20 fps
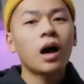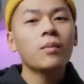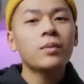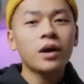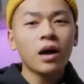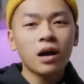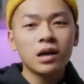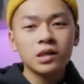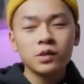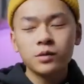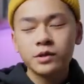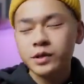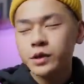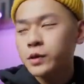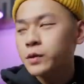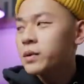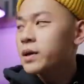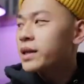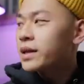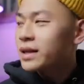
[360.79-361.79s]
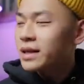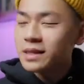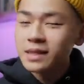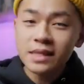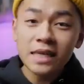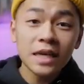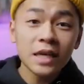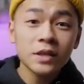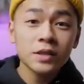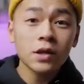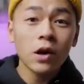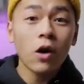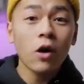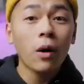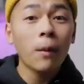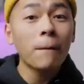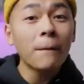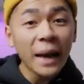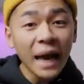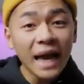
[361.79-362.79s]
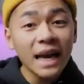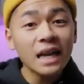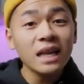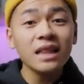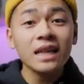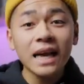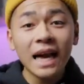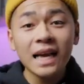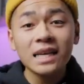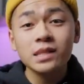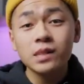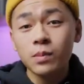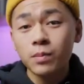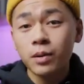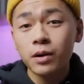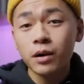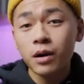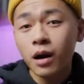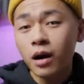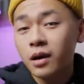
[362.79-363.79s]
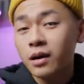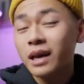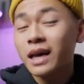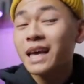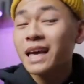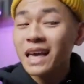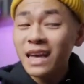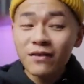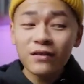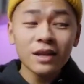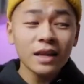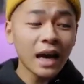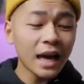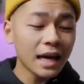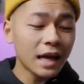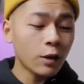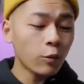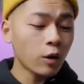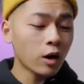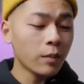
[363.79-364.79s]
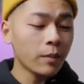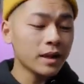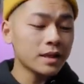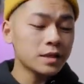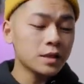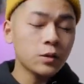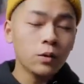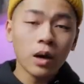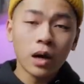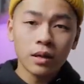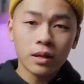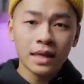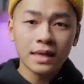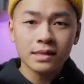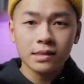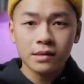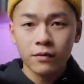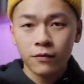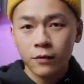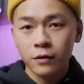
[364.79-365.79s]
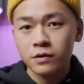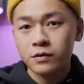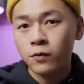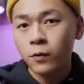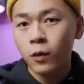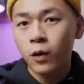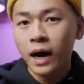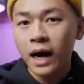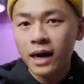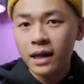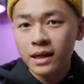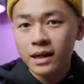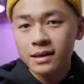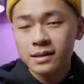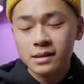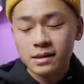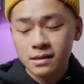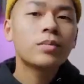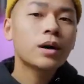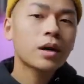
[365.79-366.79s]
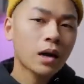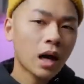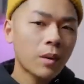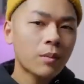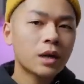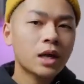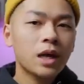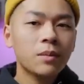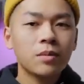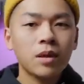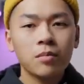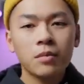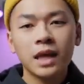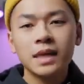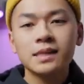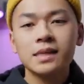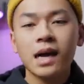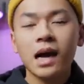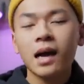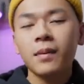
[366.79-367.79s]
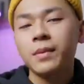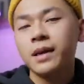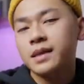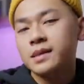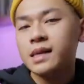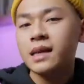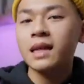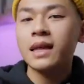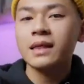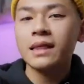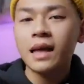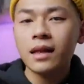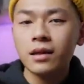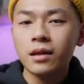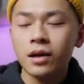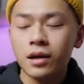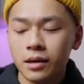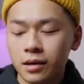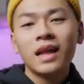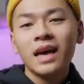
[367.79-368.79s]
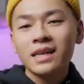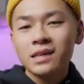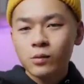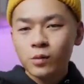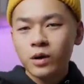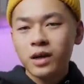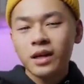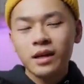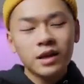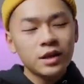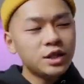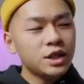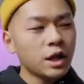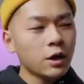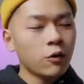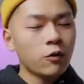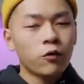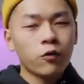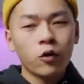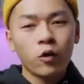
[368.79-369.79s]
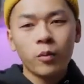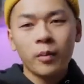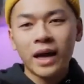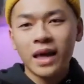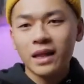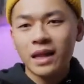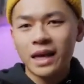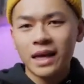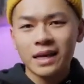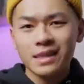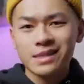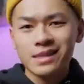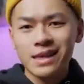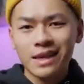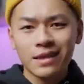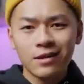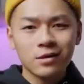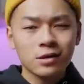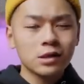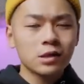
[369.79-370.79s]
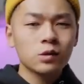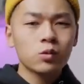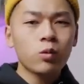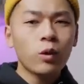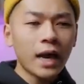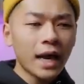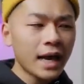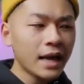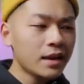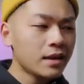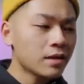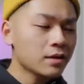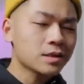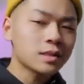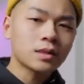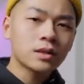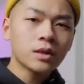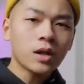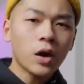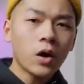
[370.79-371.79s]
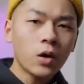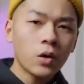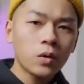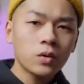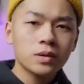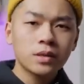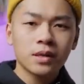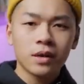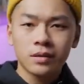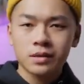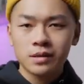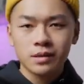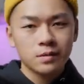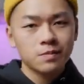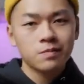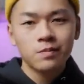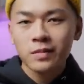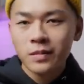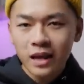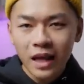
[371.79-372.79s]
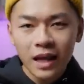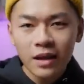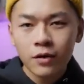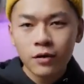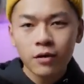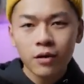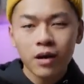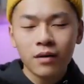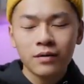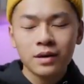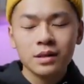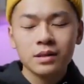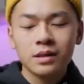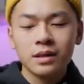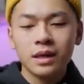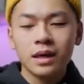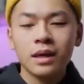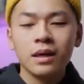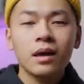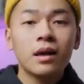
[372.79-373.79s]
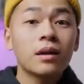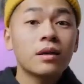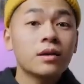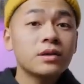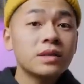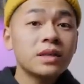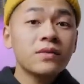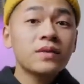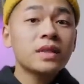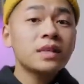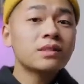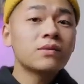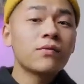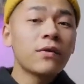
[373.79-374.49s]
I'll be honest with you, these sneakers are a pain in the ass to put on. Even Nike recommends you unlace the first 4 eyelets, but I'm gonna keep them laced high because I like that look. That's really the general format. Like I said, there's suede, there's lows, there's leather obviously. There's even this